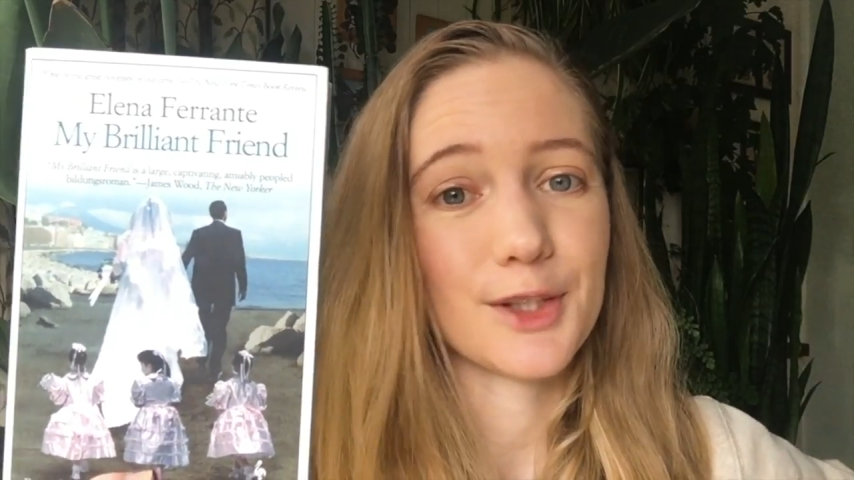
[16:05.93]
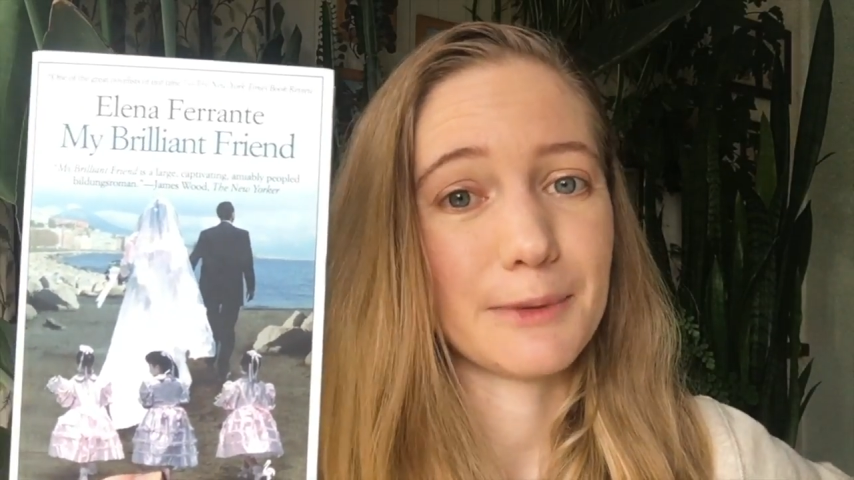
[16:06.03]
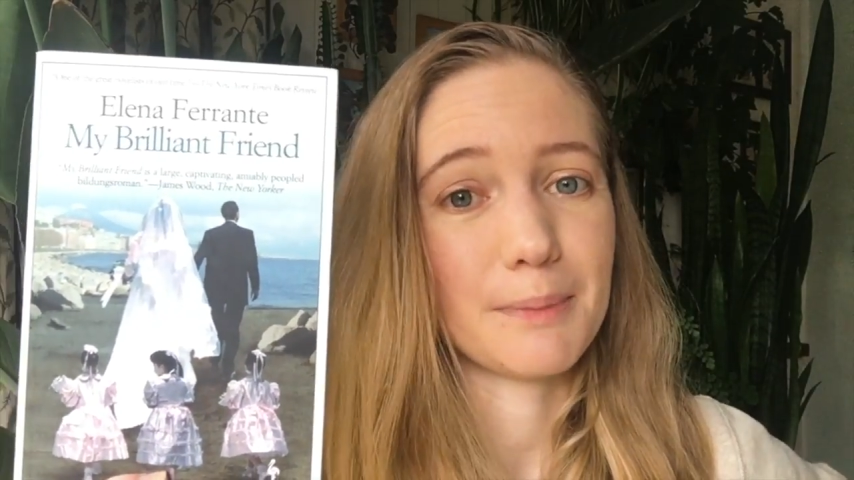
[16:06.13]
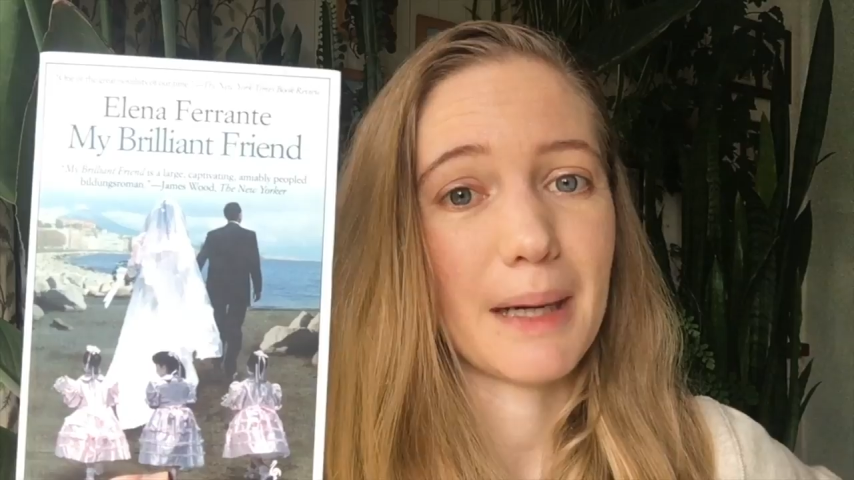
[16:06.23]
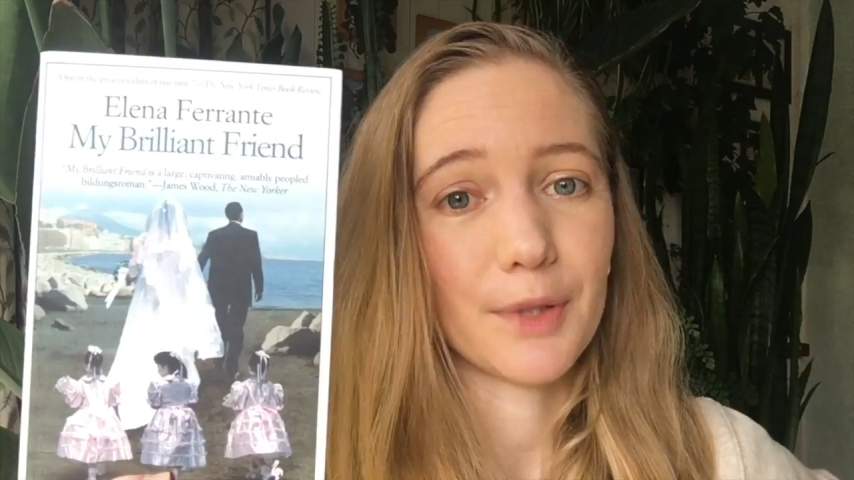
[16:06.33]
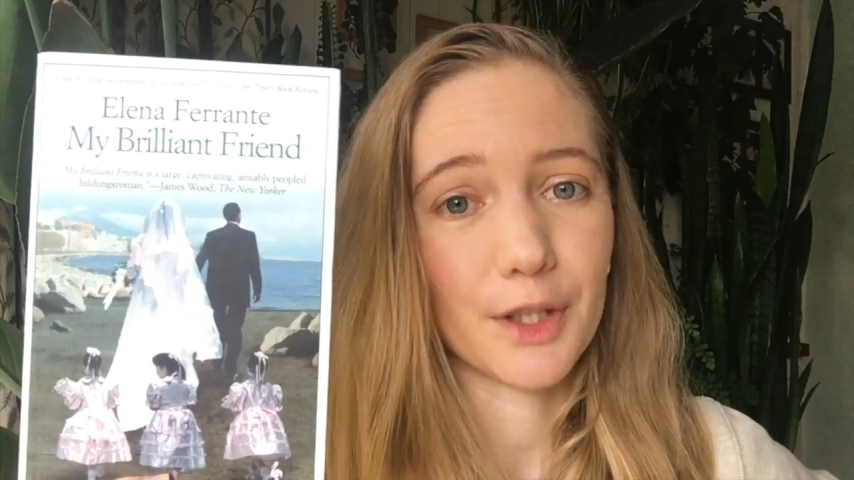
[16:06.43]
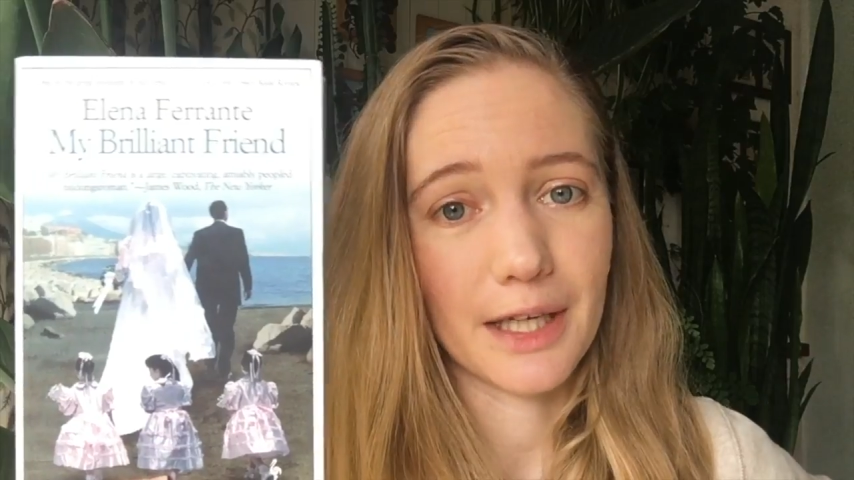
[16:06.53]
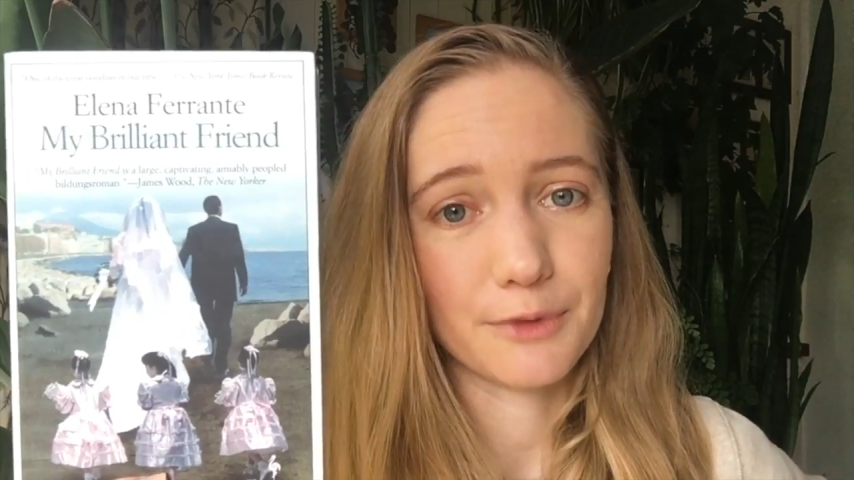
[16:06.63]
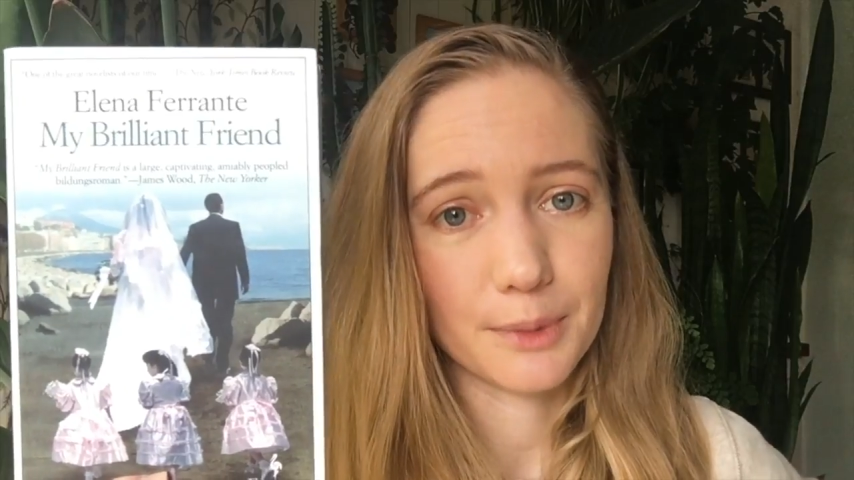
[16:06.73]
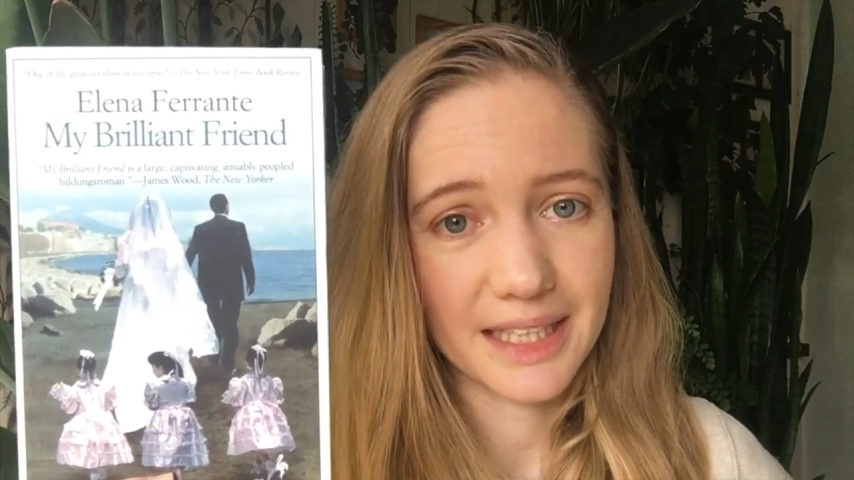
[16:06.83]
try and remember who
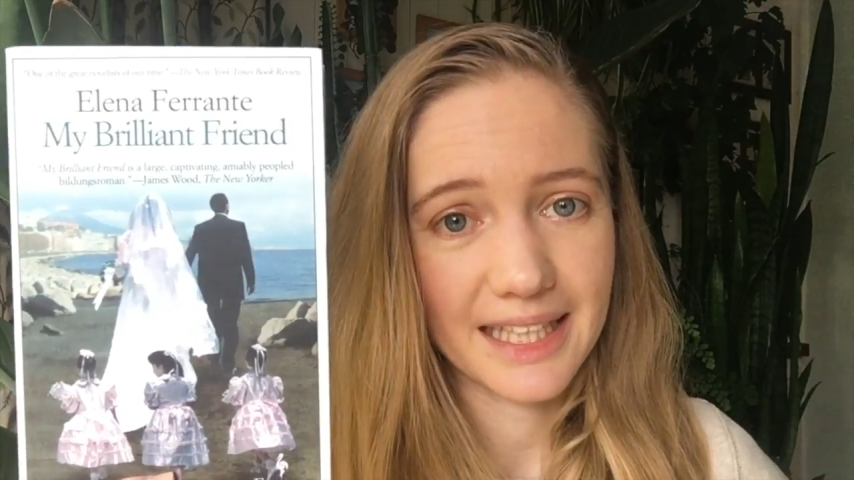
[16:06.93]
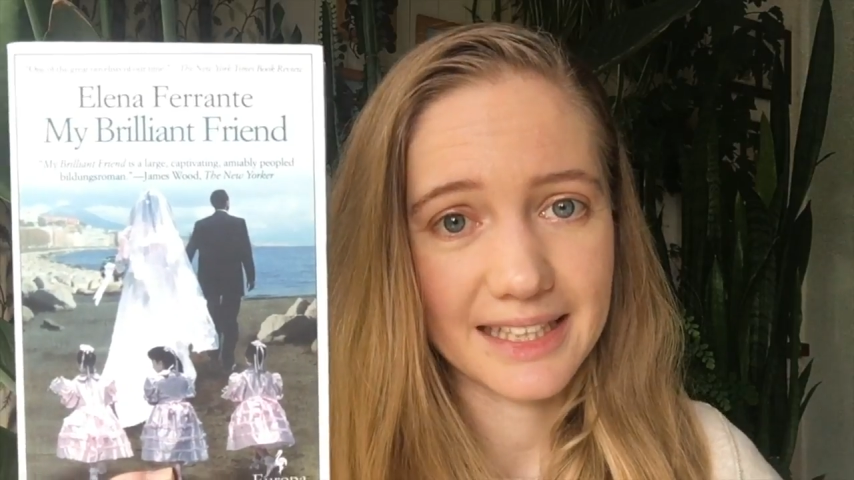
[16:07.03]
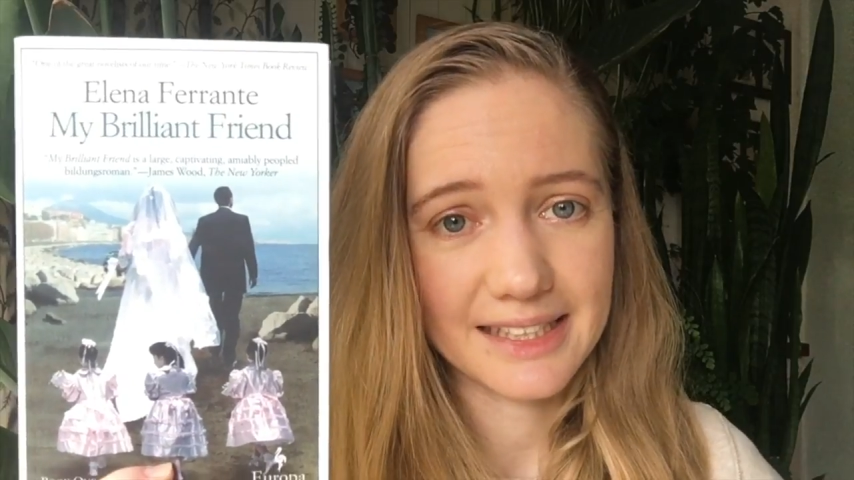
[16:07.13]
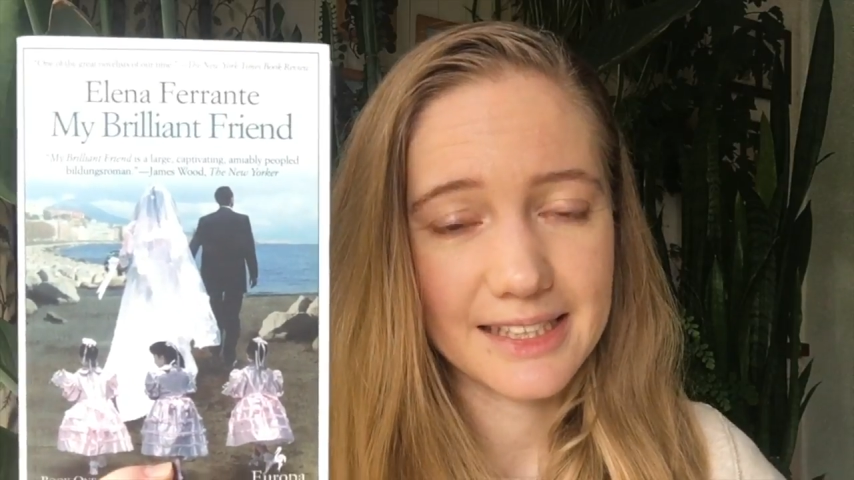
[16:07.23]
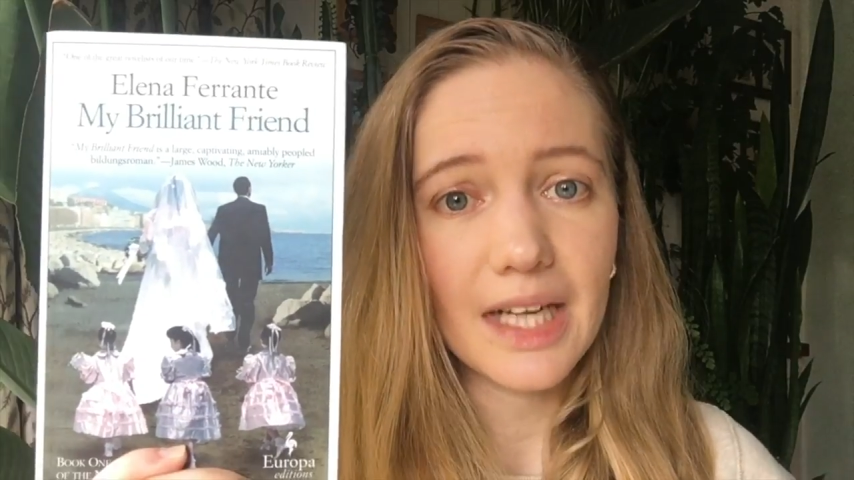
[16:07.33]
everybody is.